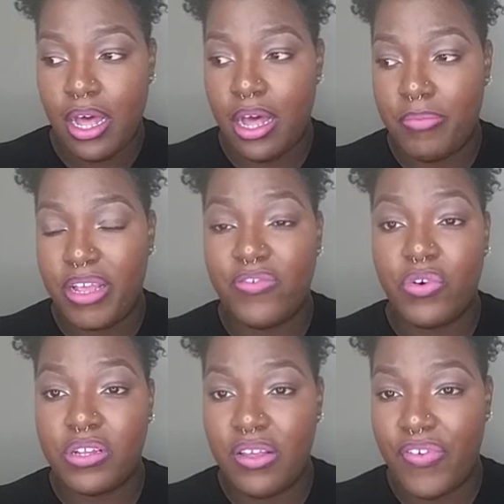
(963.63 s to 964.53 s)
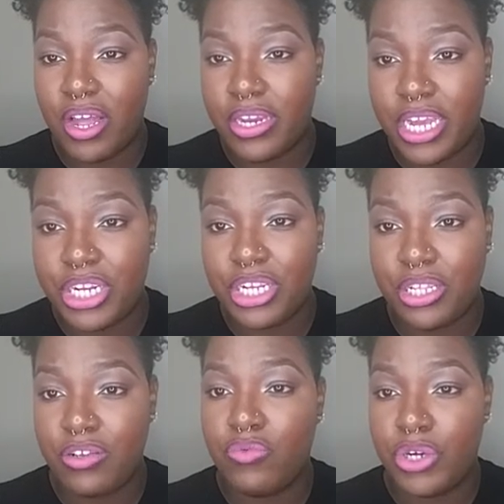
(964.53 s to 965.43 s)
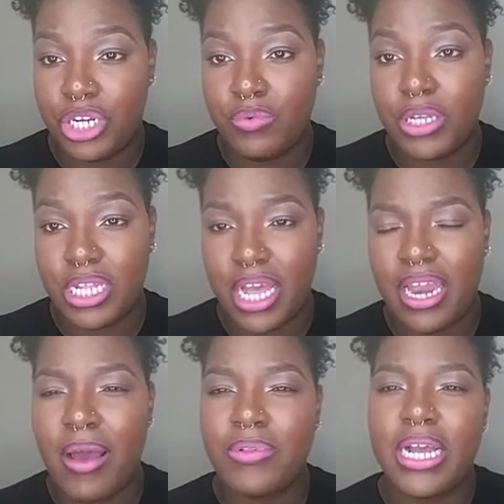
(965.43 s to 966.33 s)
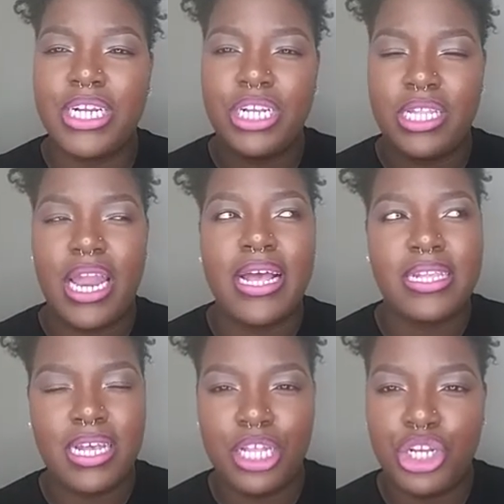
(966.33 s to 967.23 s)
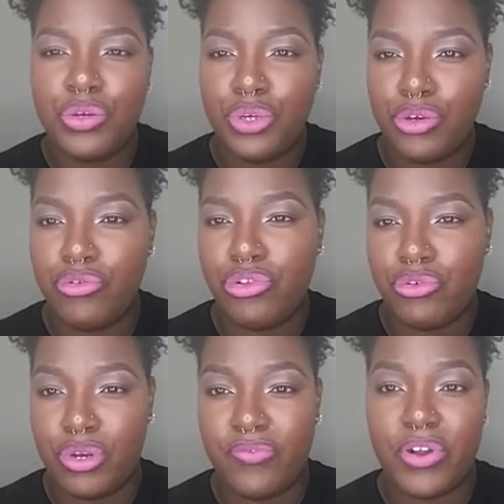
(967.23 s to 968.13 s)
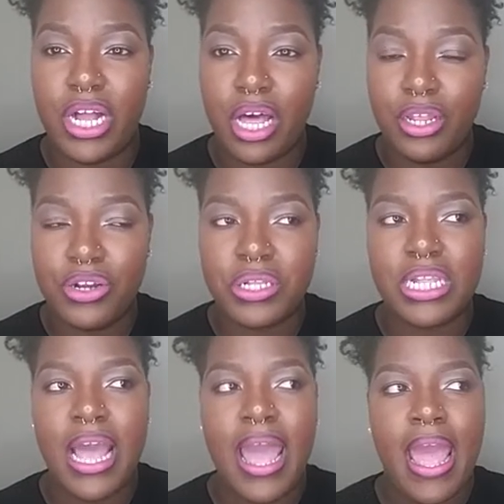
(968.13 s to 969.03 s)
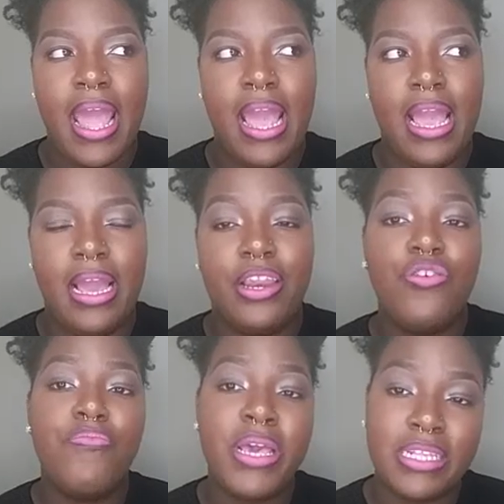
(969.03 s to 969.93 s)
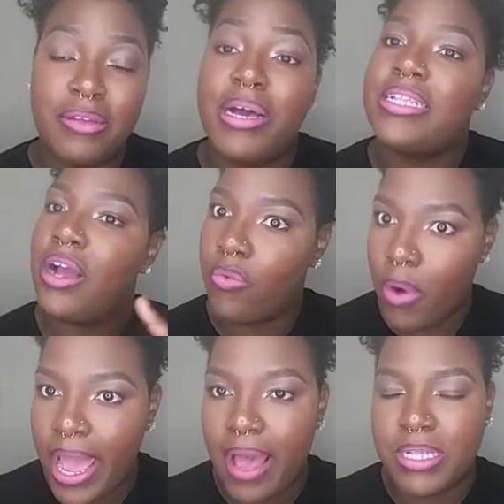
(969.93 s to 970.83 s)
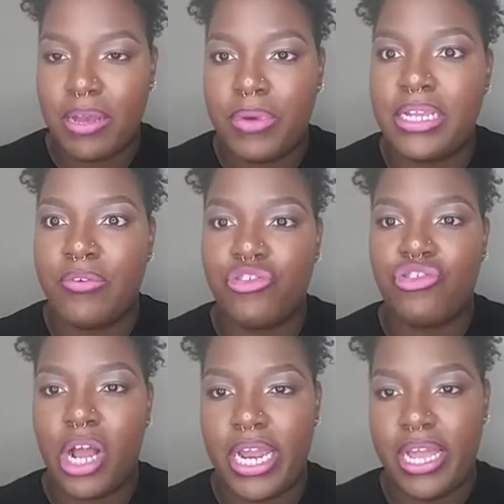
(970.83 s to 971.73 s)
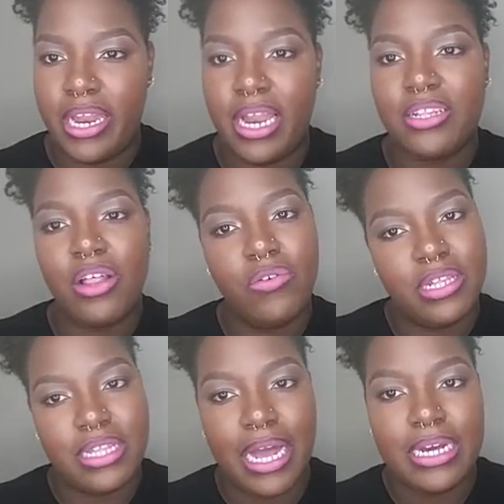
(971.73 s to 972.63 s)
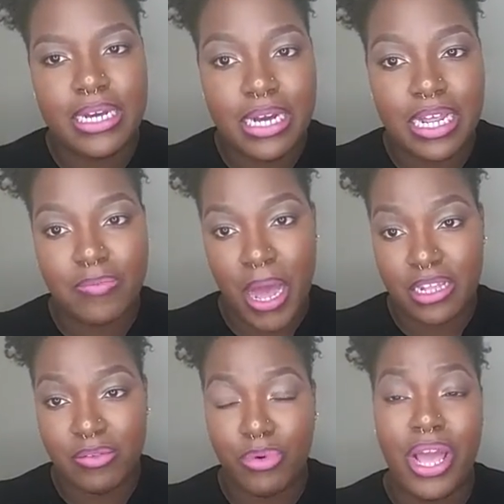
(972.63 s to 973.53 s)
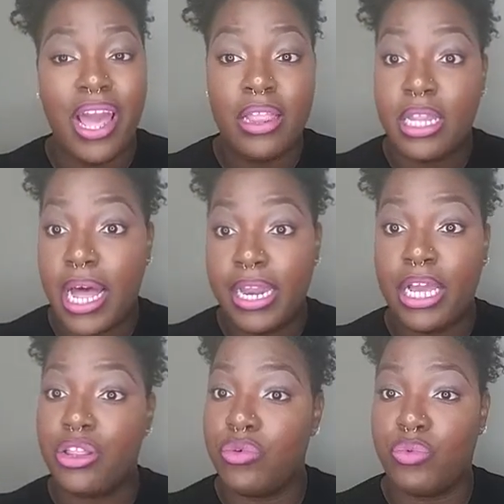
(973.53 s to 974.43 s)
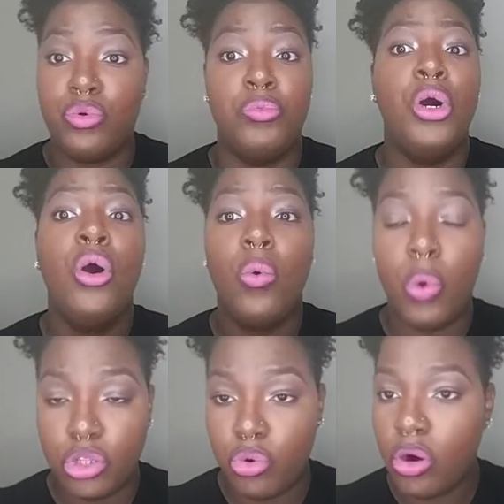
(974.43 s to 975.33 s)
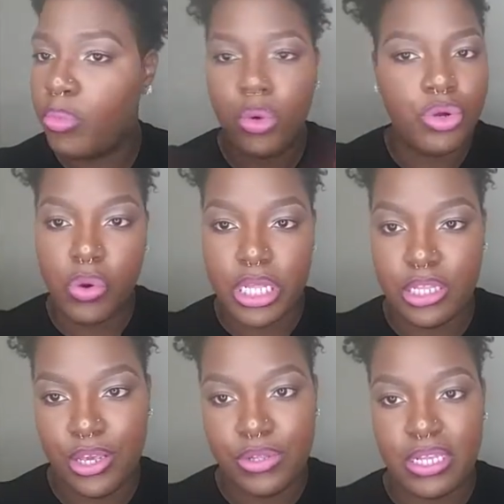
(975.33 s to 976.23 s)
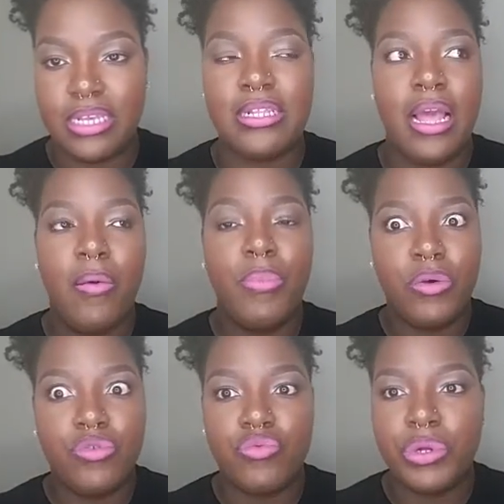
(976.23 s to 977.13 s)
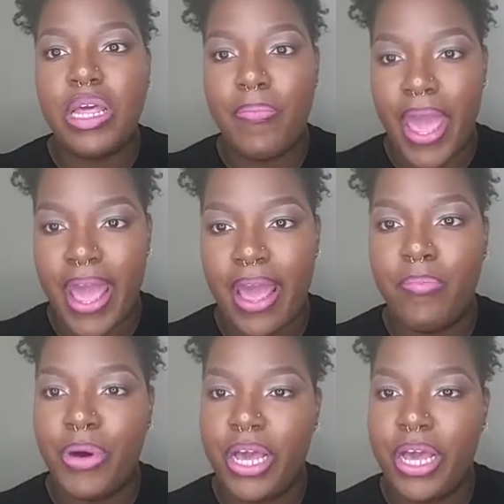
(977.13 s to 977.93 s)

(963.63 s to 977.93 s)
As far as the foundations is what she was saying. And I was like, she said, I see that you use 2 different colors and you mix them. I said, right. I was like, because I was trying to get it as close as I could as possible. And the lighting in the room was horrible. No excuses, but it was really bad.